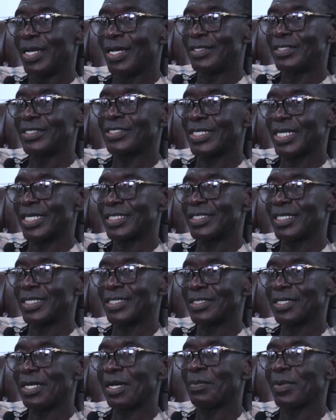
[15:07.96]
research
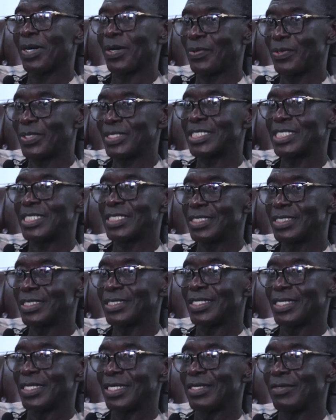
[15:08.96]
and come out with it.
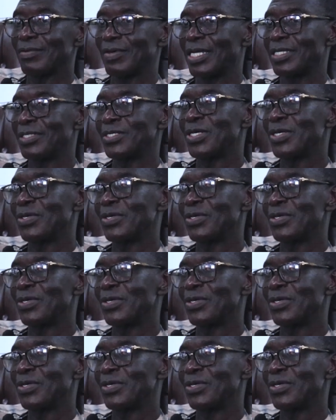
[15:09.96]
But